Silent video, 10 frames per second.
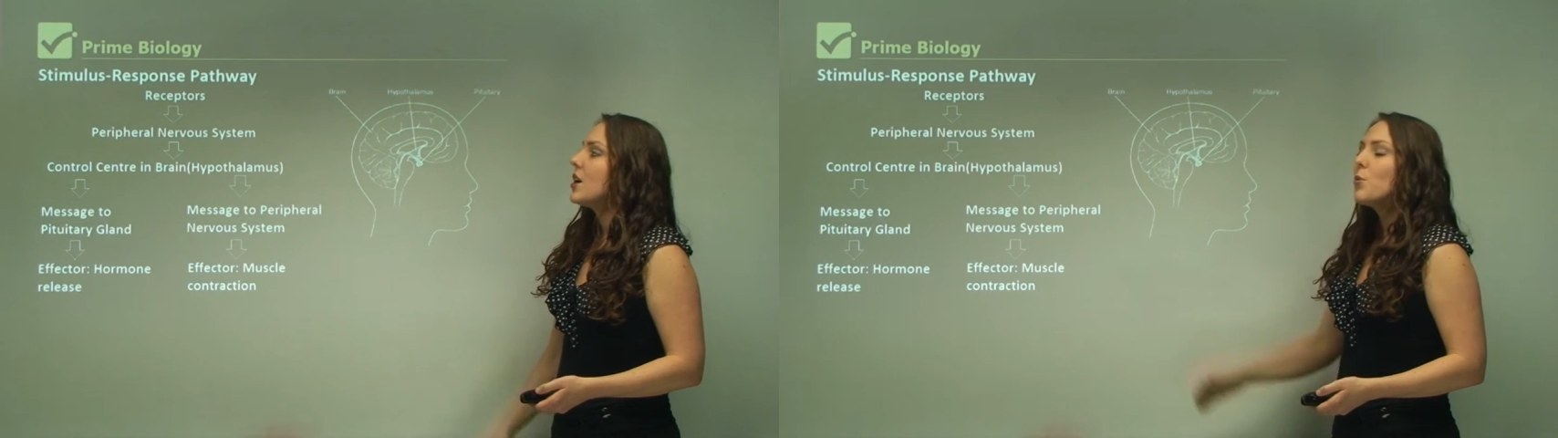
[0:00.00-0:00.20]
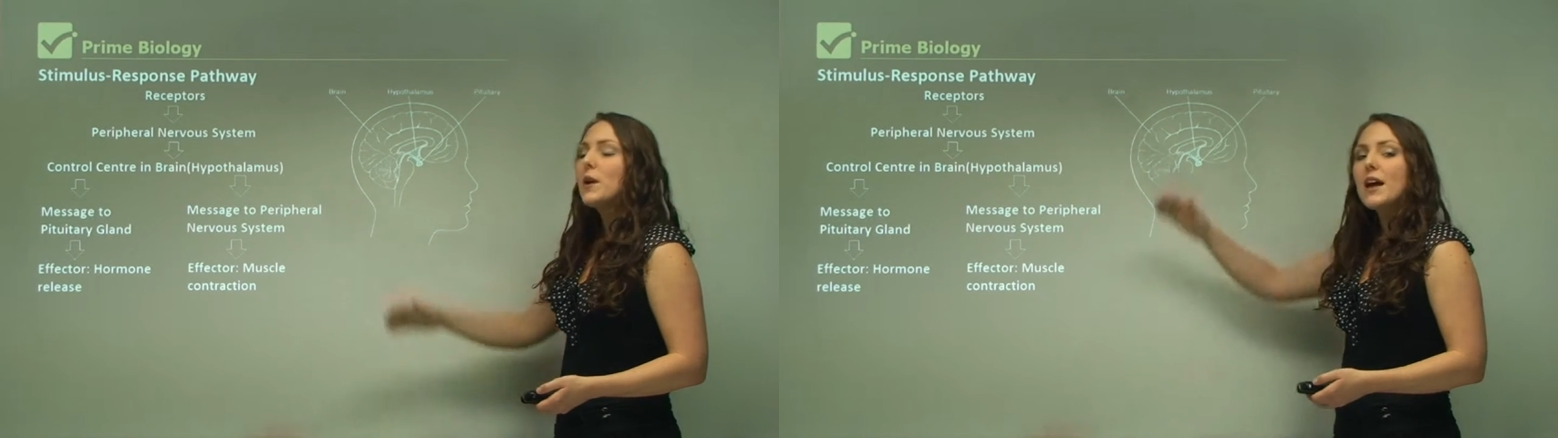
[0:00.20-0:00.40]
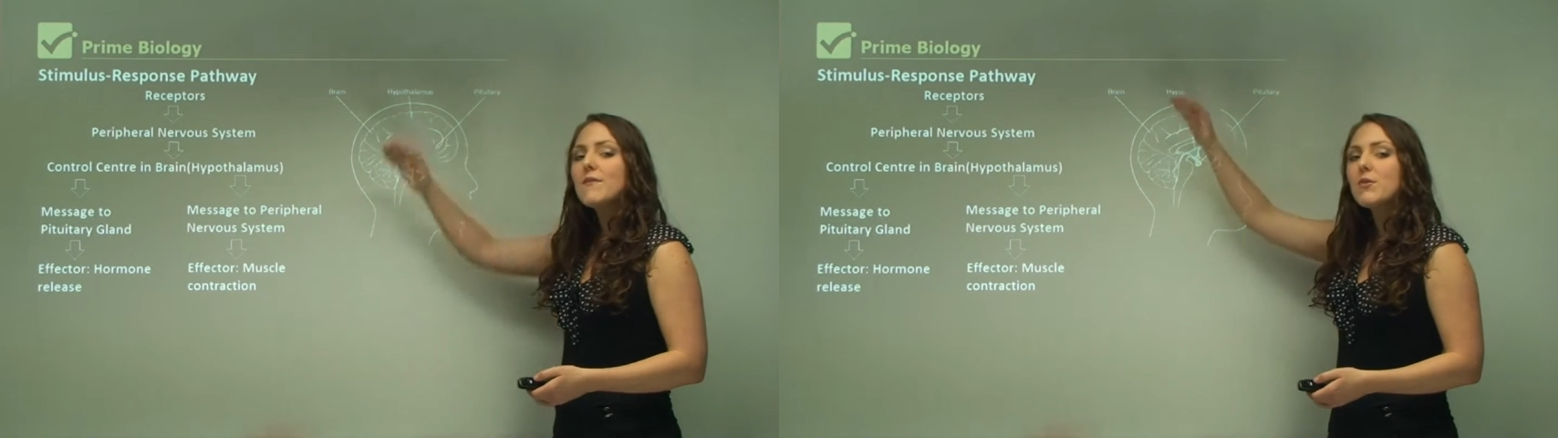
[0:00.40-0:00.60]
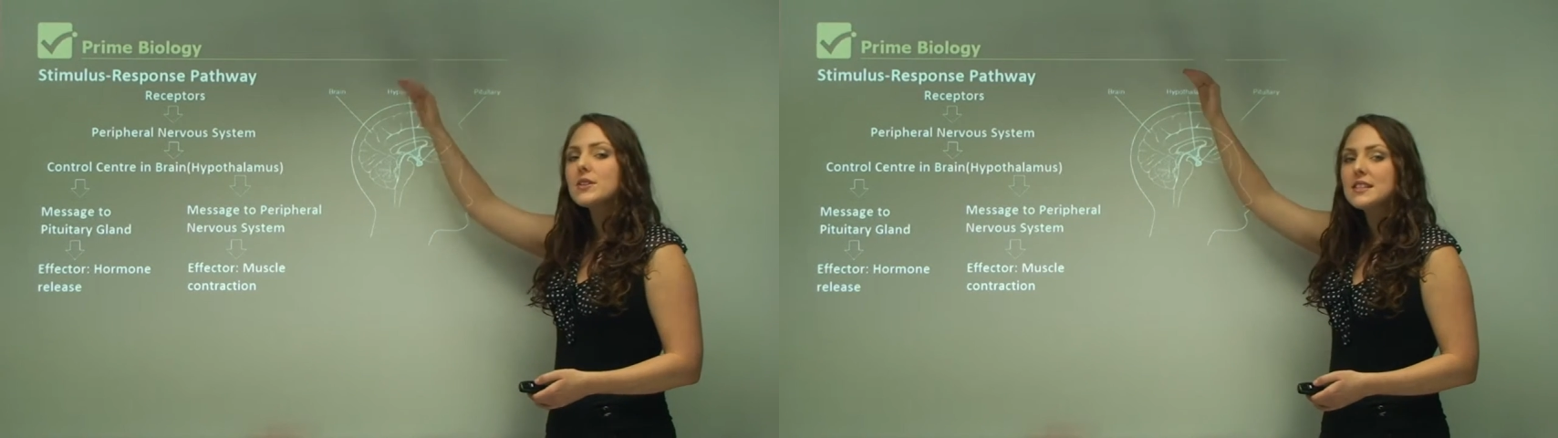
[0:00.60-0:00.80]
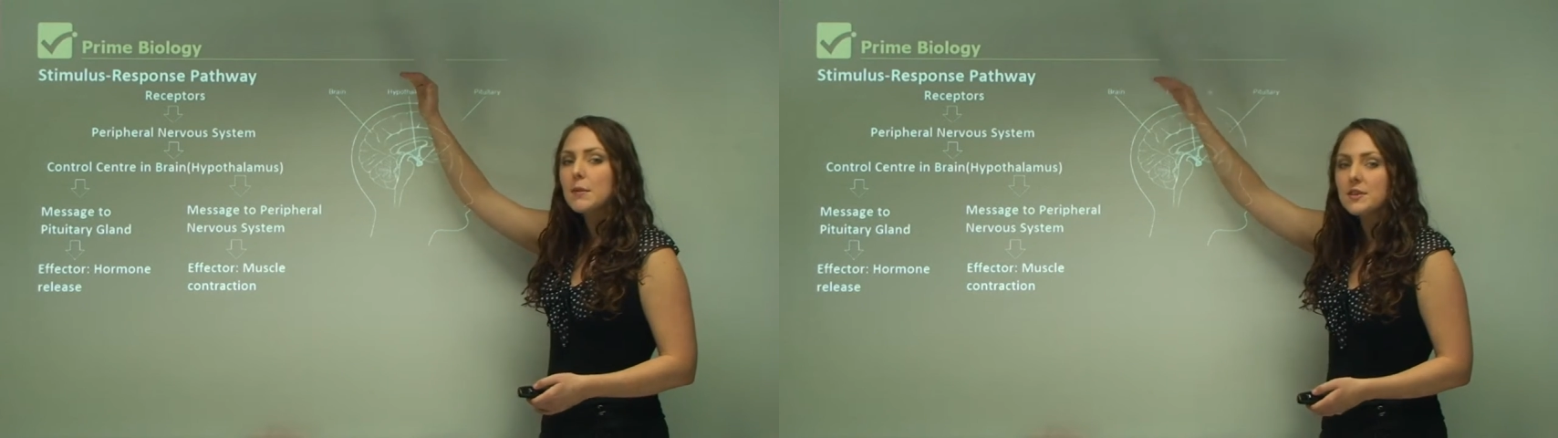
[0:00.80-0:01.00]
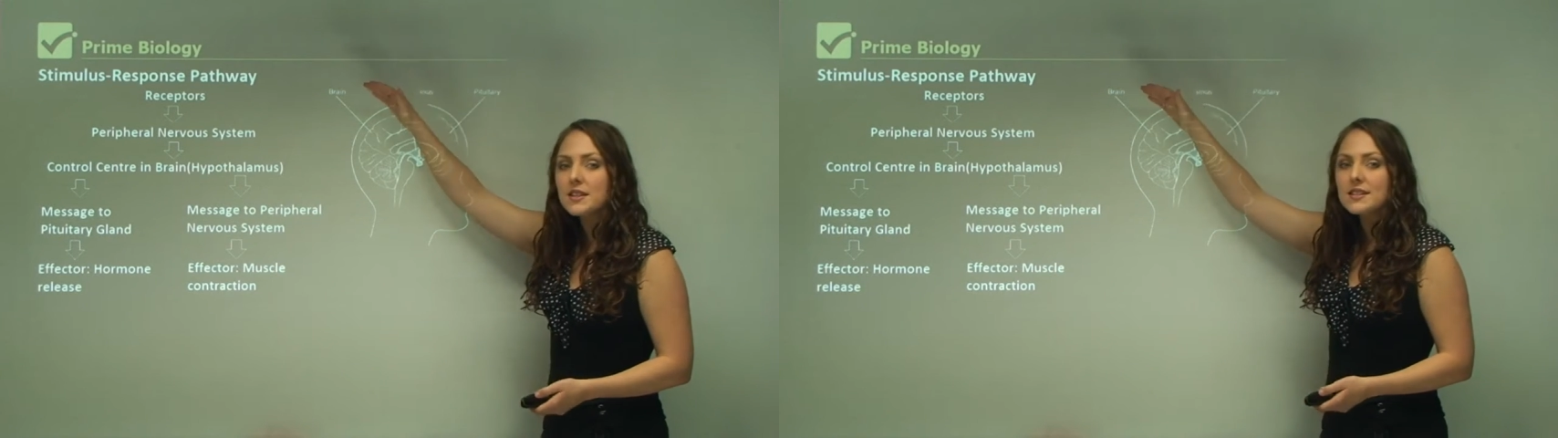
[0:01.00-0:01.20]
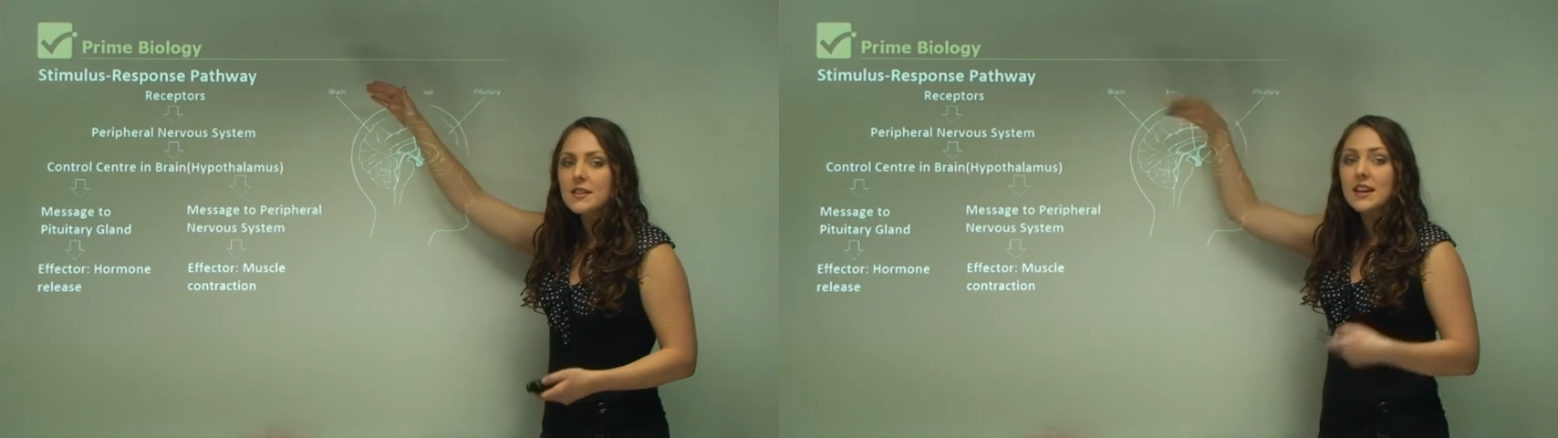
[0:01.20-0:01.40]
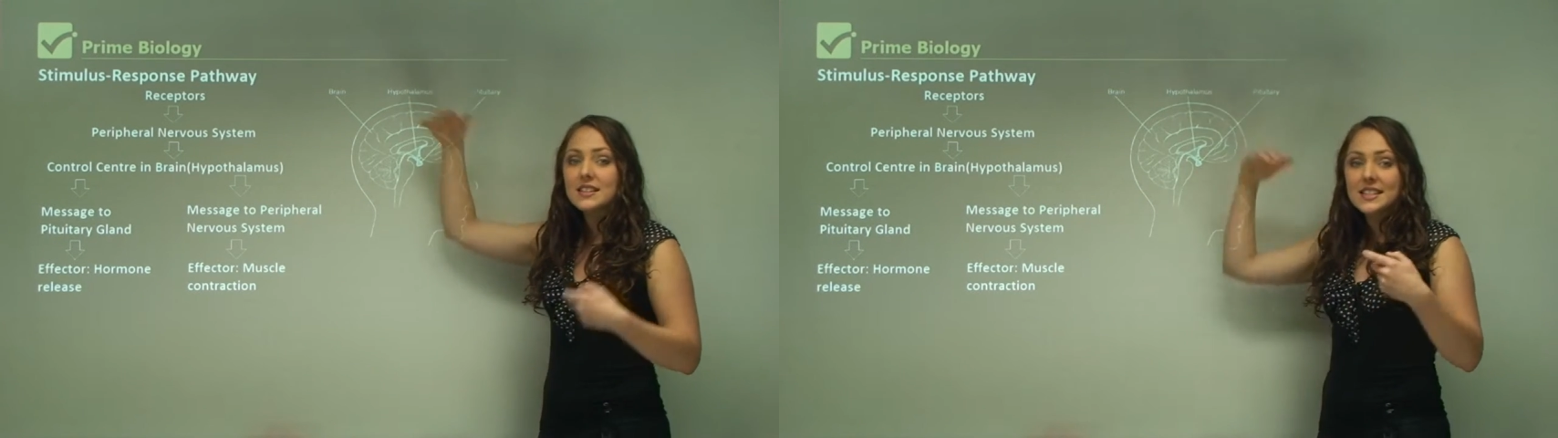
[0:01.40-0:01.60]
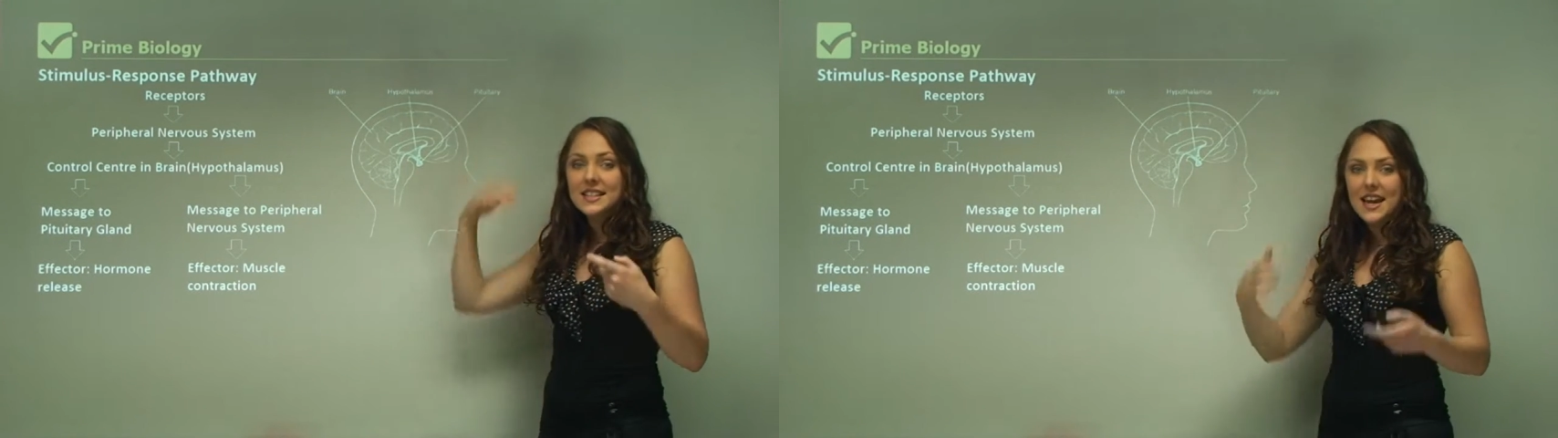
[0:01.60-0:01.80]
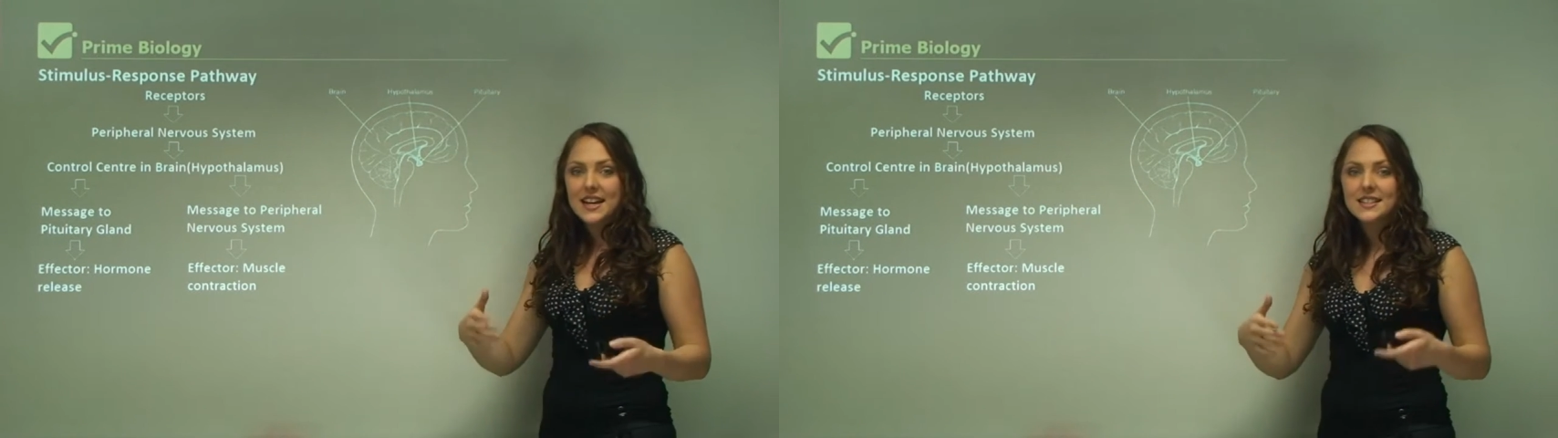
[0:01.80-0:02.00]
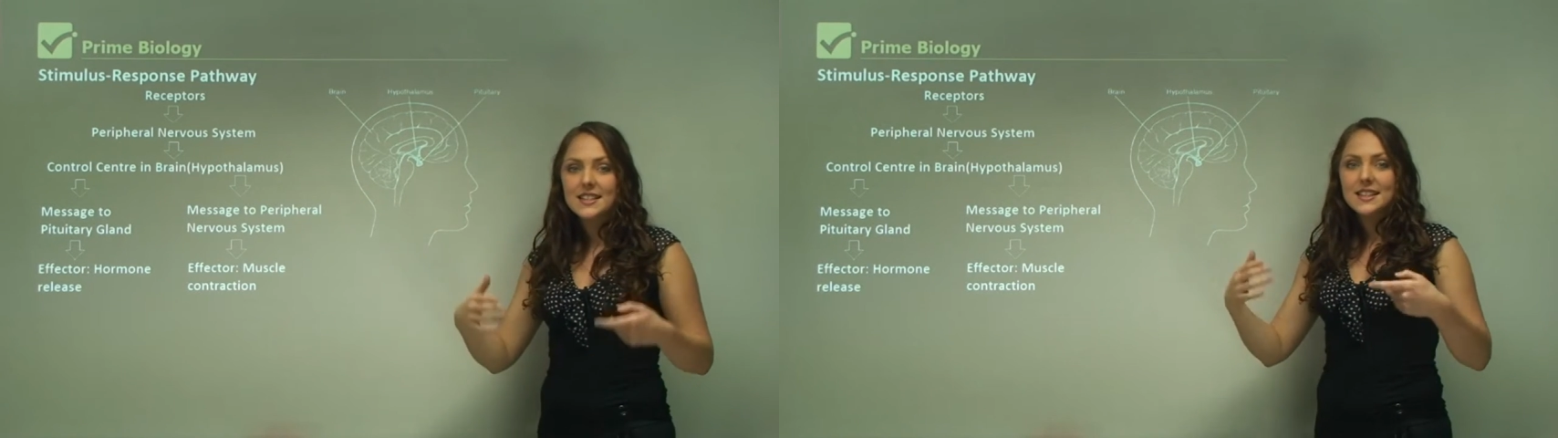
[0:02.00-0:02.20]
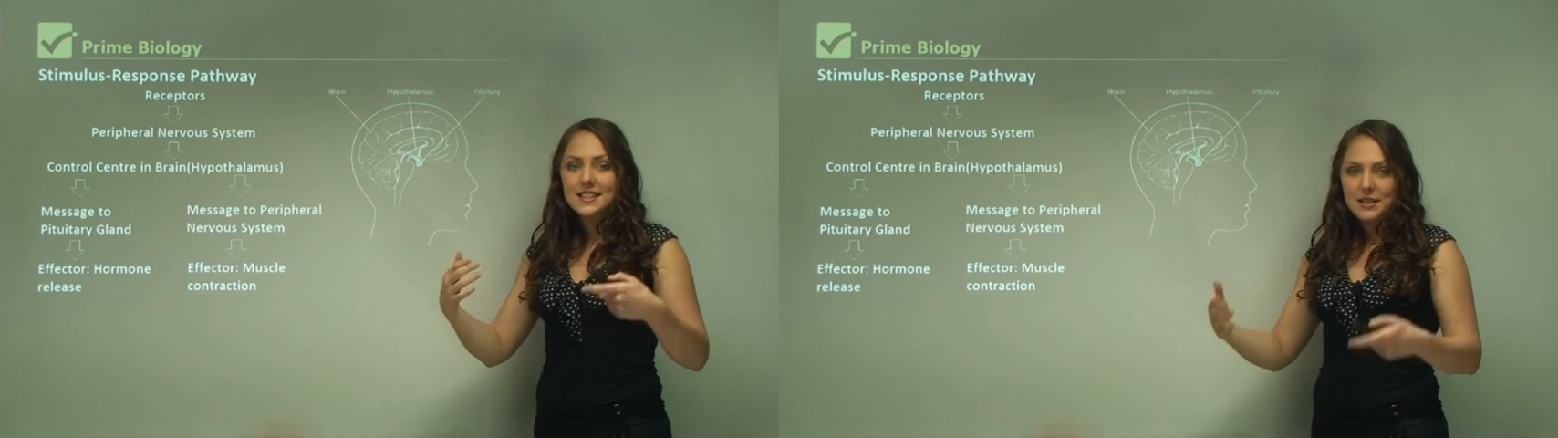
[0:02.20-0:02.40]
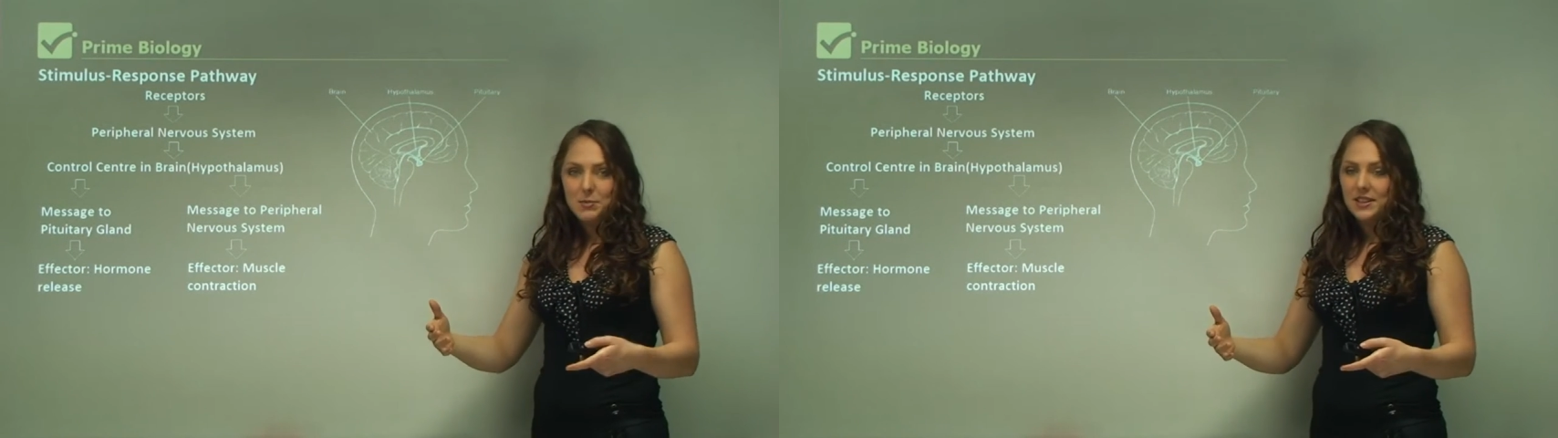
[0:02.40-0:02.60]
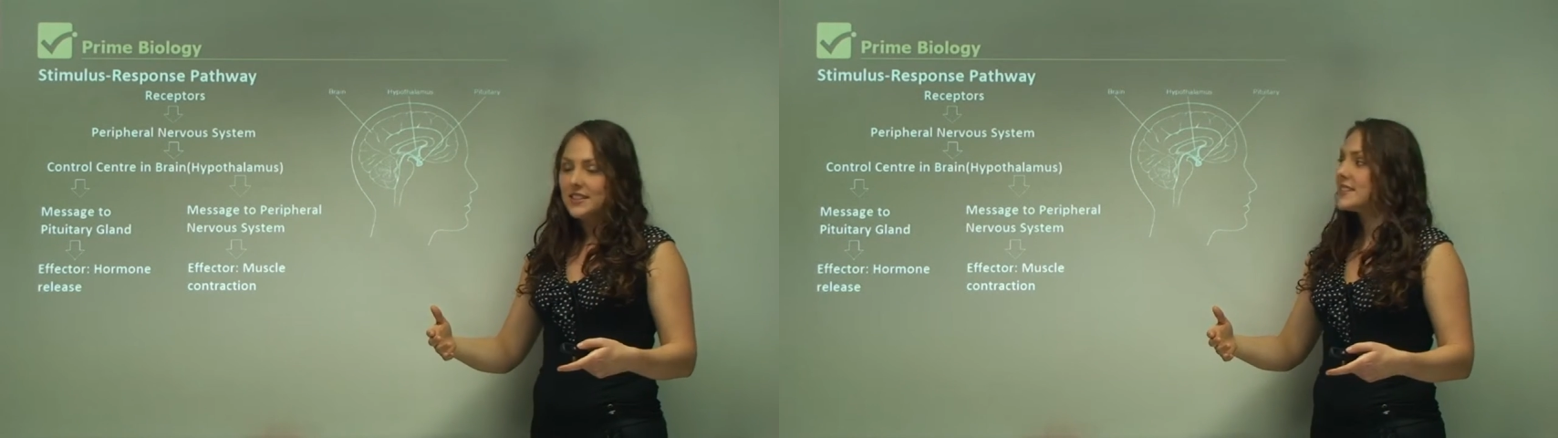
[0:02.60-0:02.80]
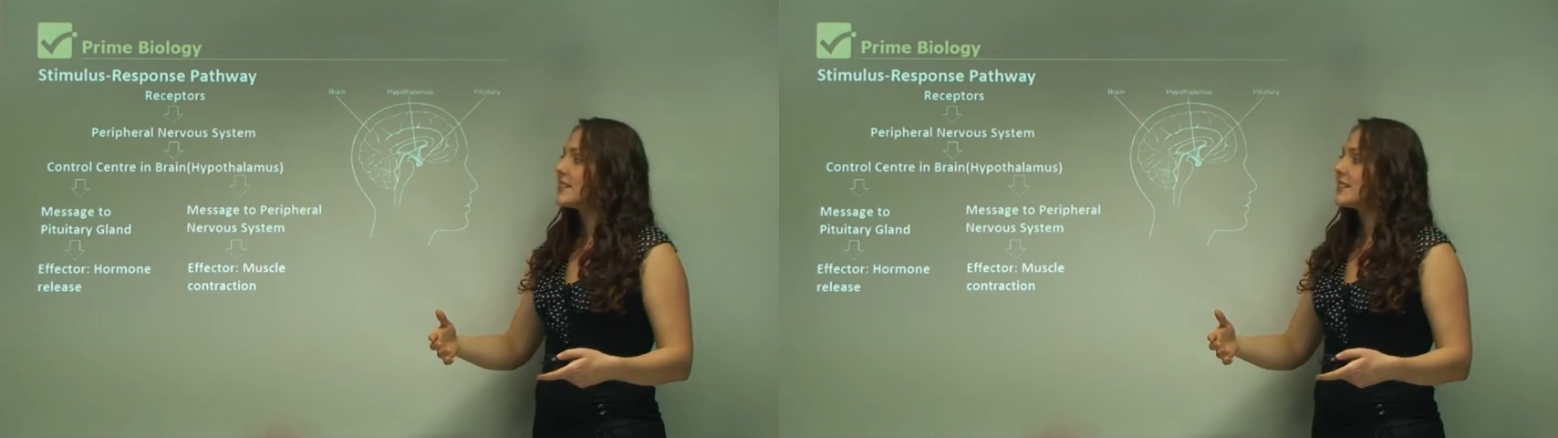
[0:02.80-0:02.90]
We have our receptors that detect the stimulus.